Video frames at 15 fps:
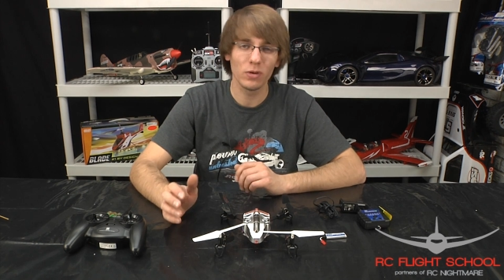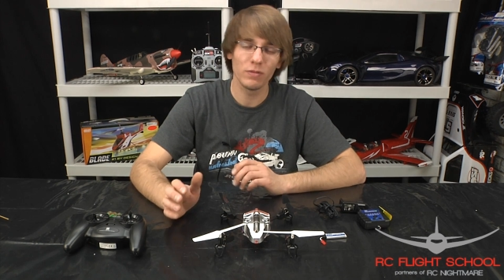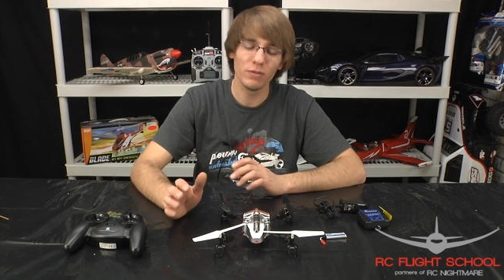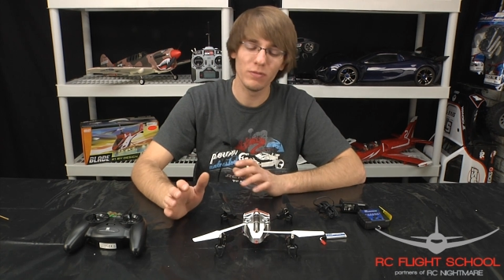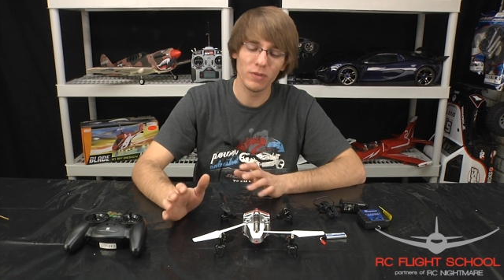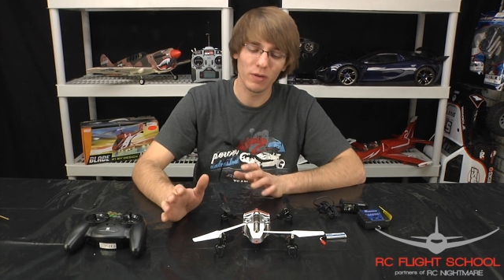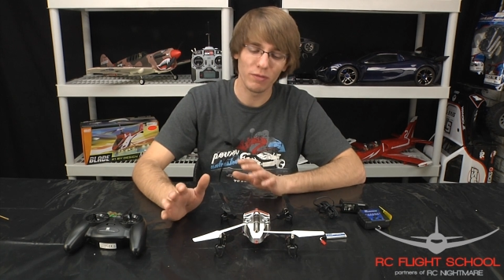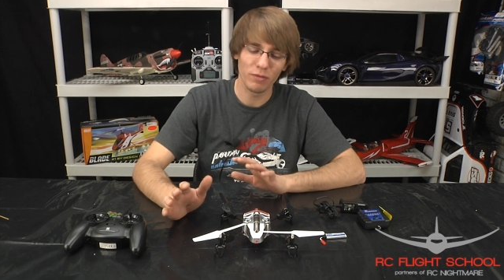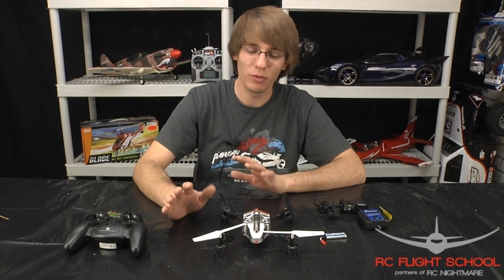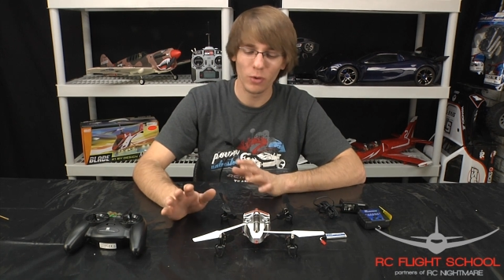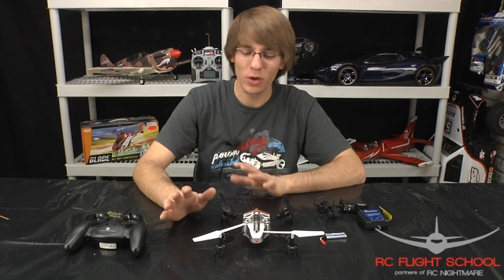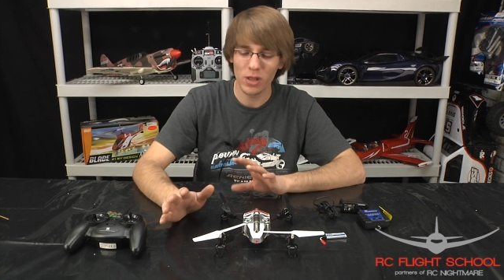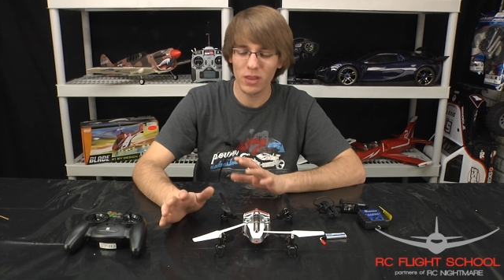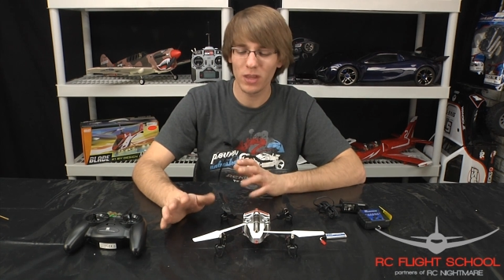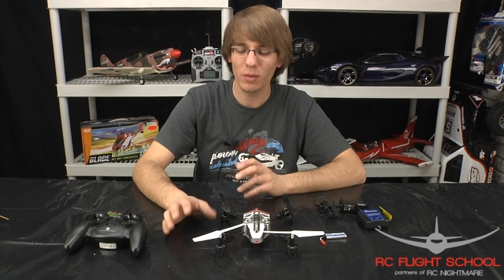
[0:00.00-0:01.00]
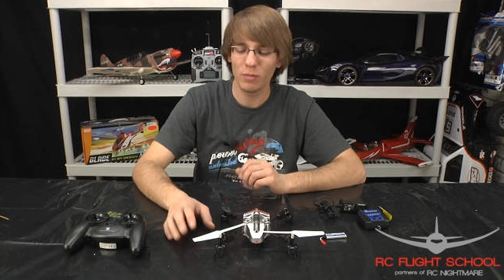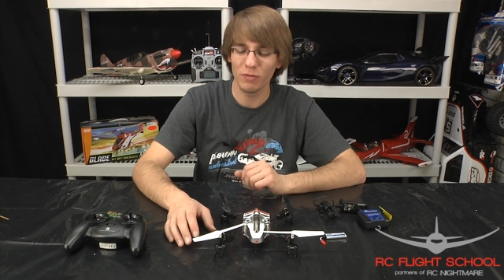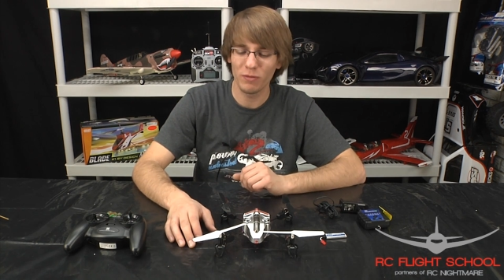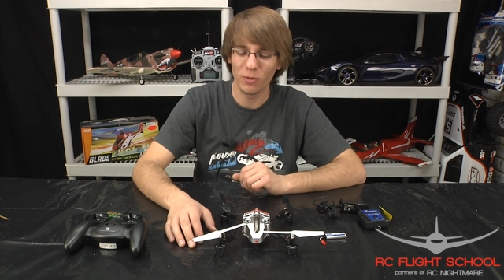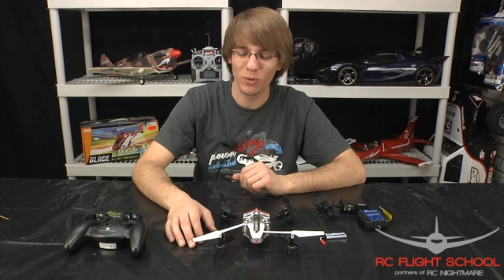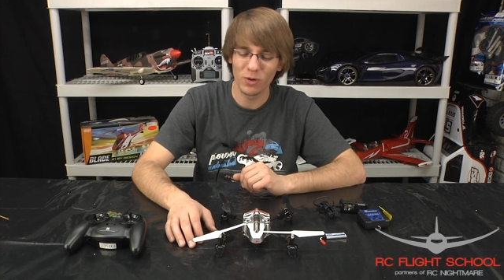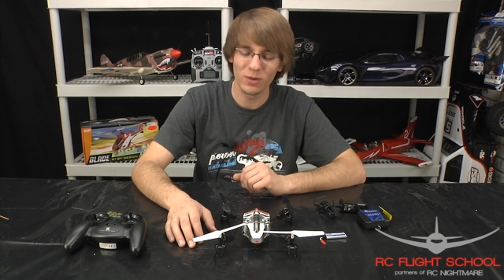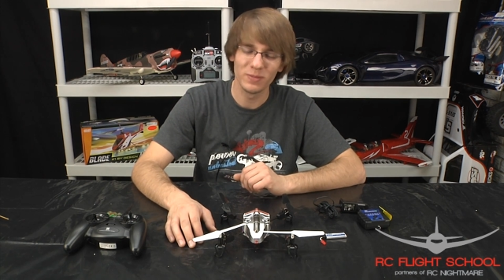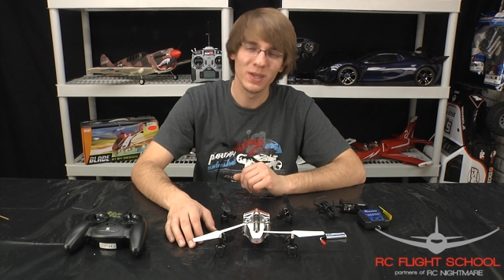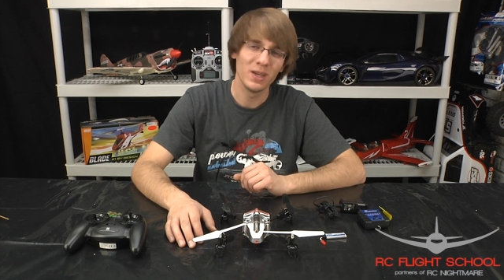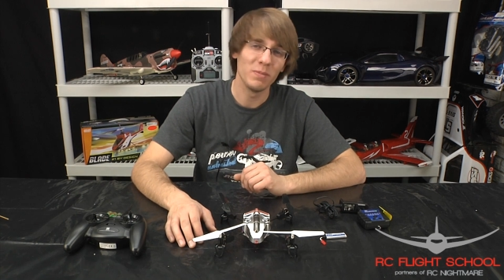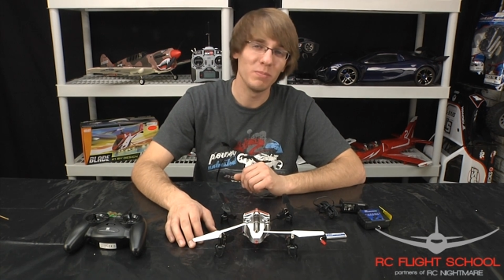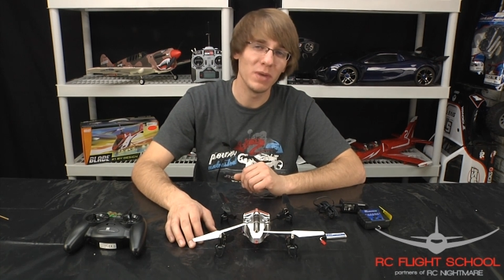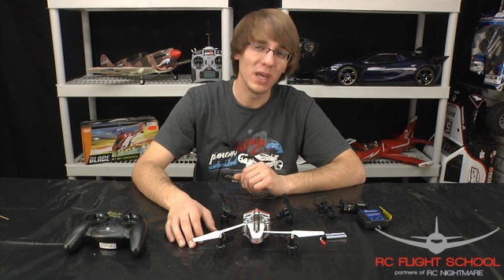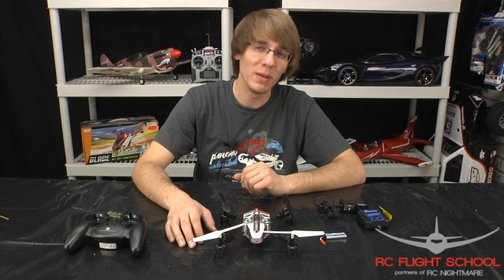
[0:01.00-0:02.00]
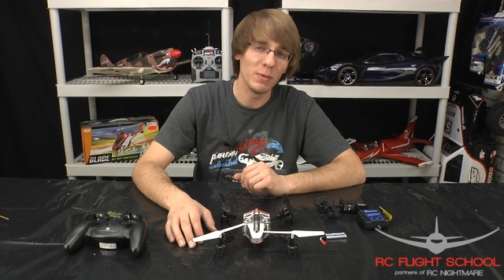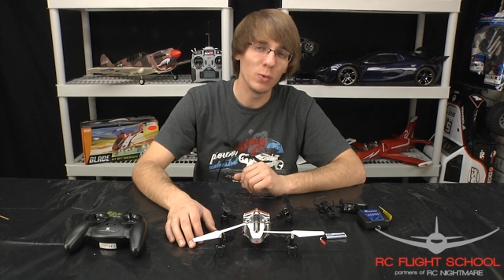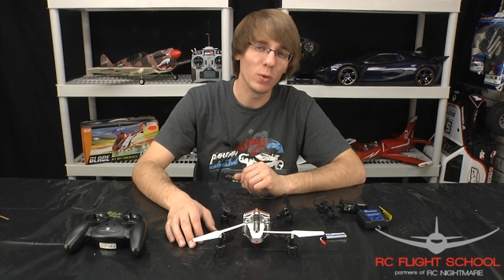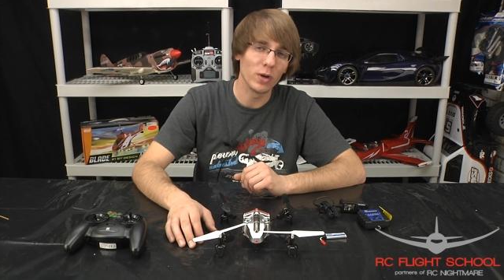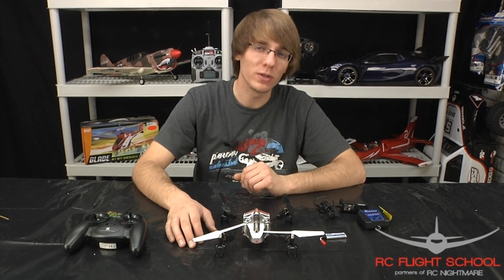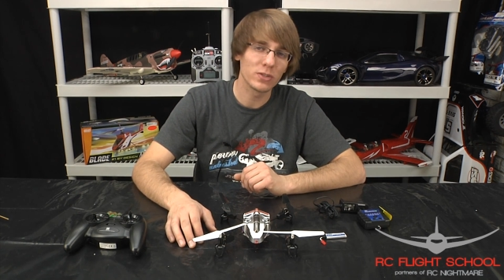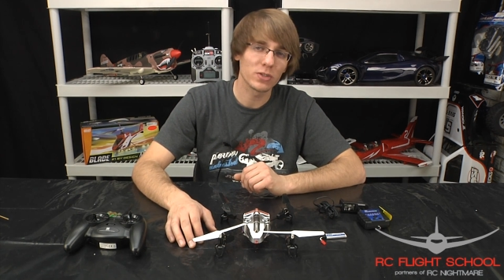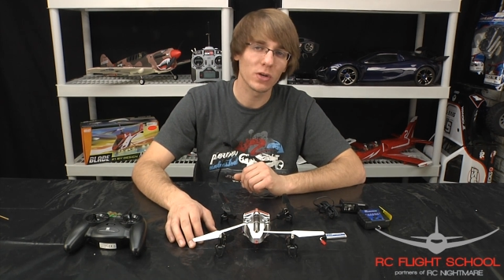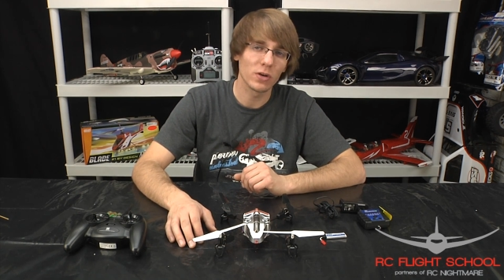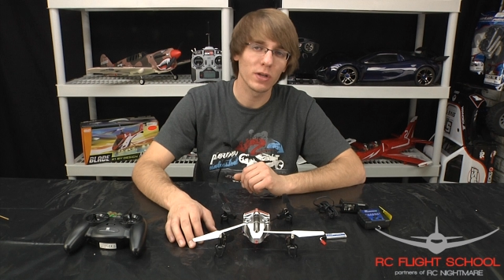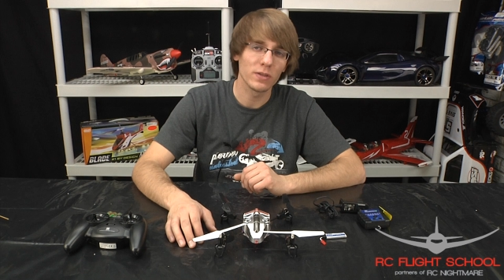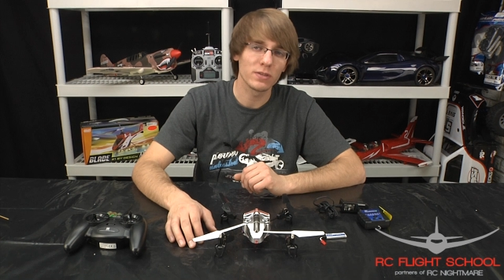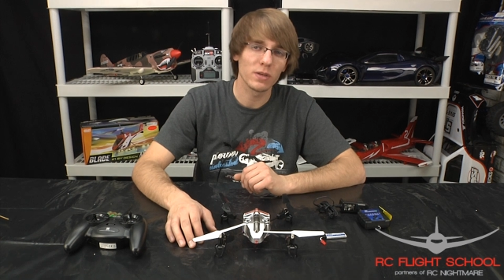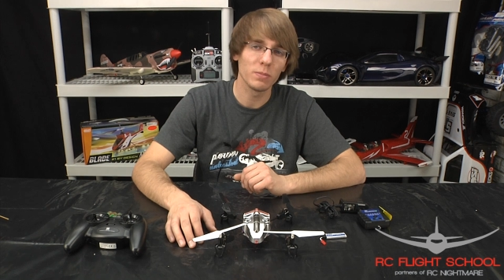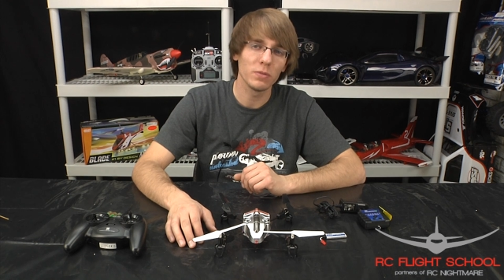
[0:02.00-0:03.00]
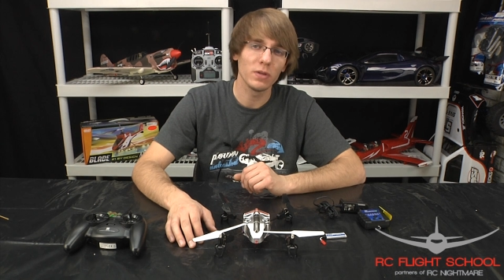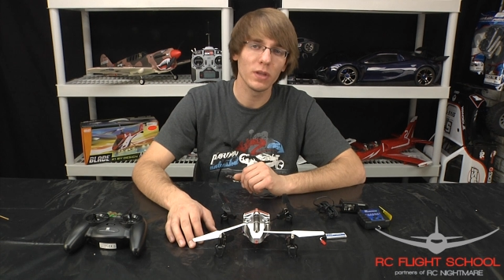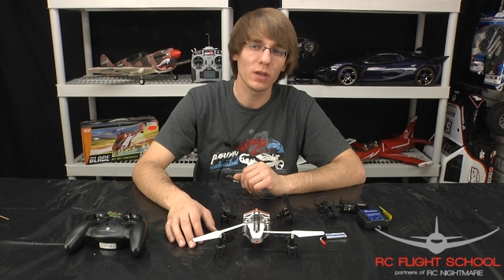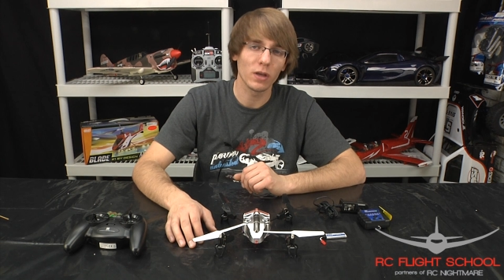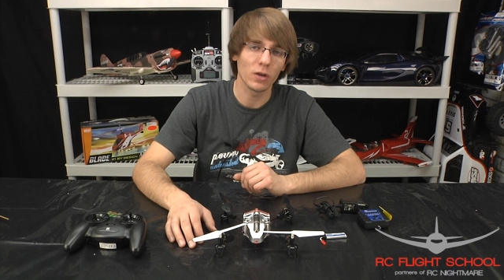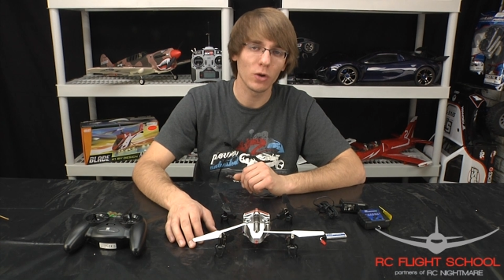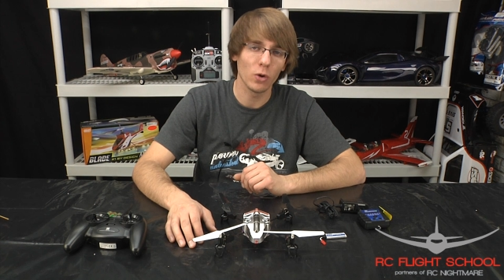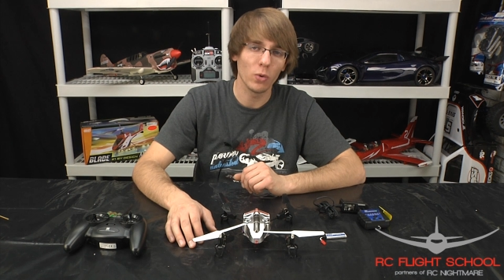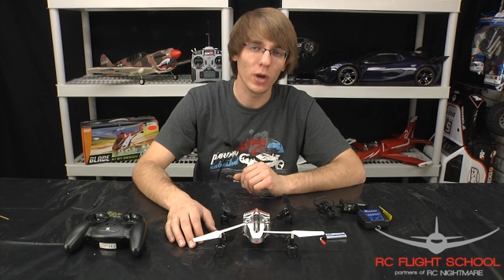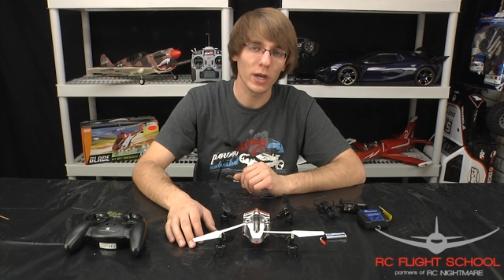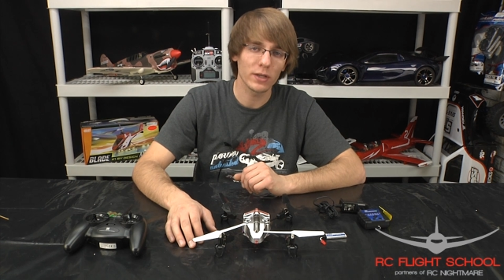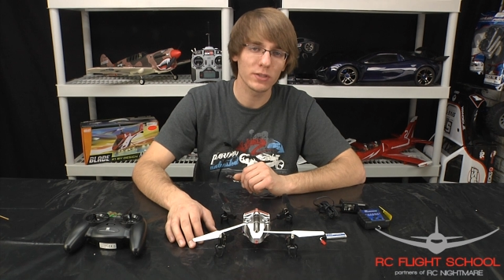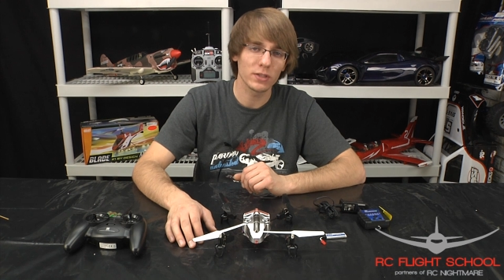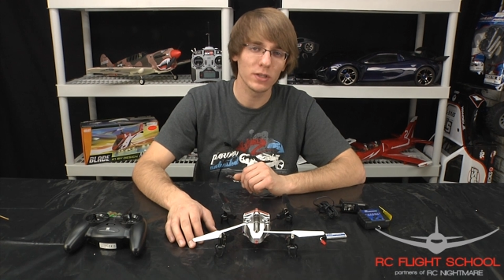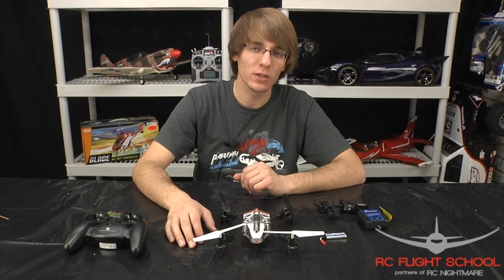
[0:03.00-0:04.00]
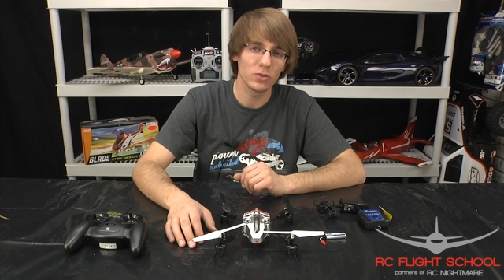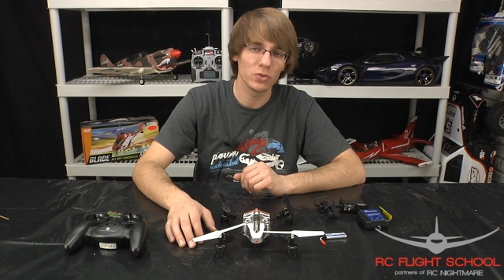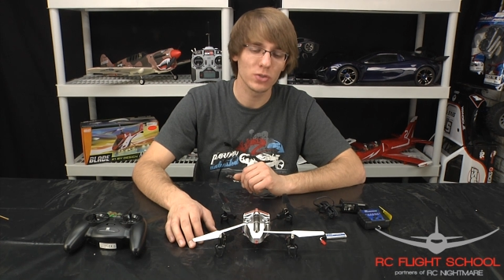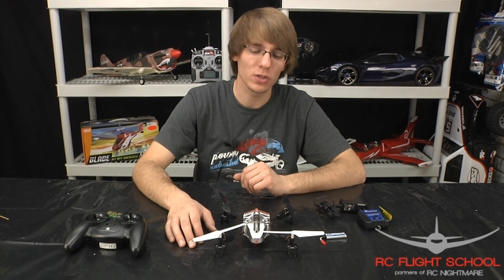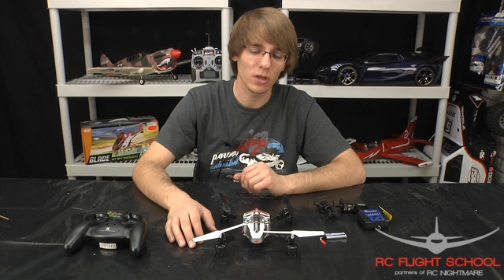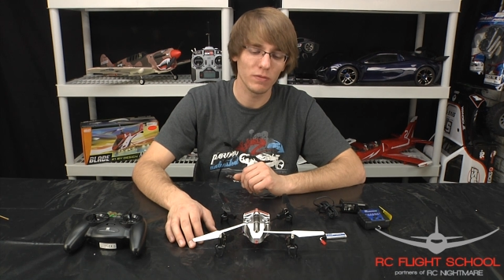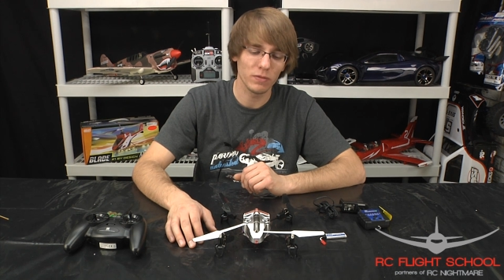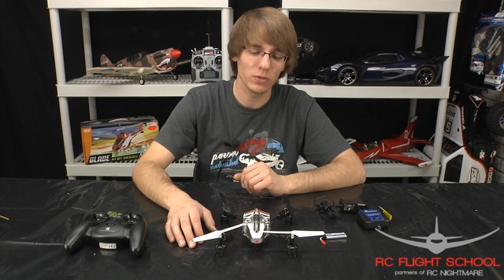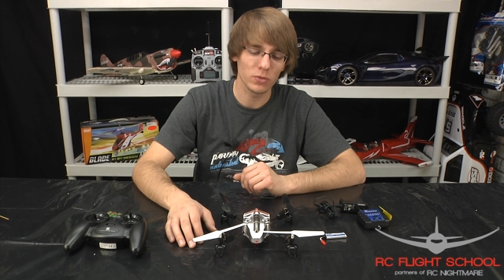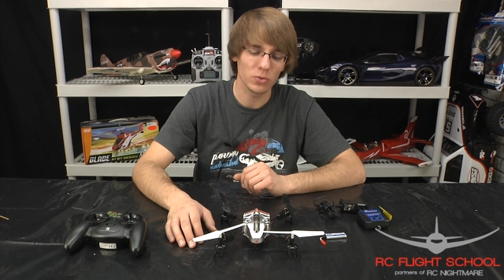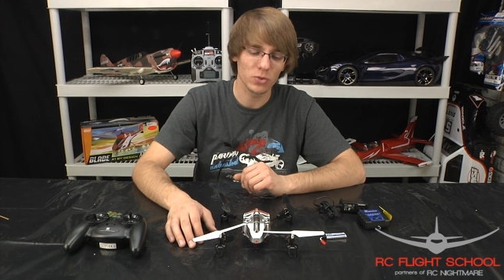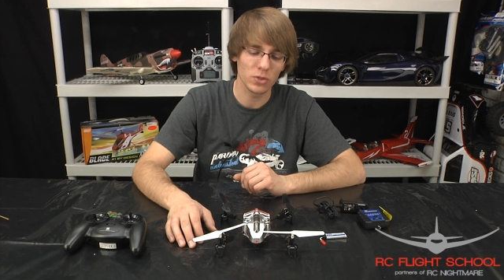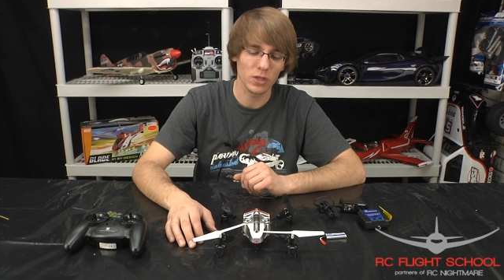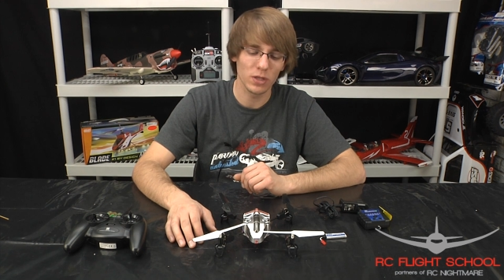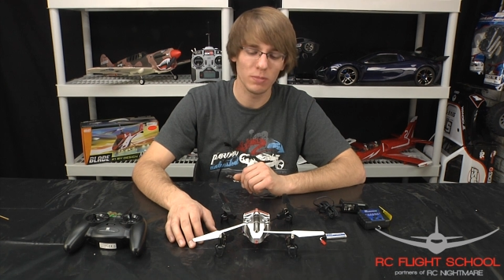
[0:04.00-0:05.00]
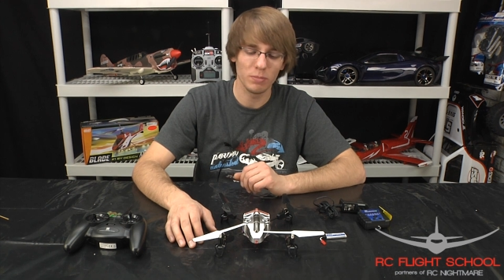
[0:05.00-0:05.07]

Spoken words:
If you've never flown anything before, maybe you want to start on something like a coax to get yourself interested.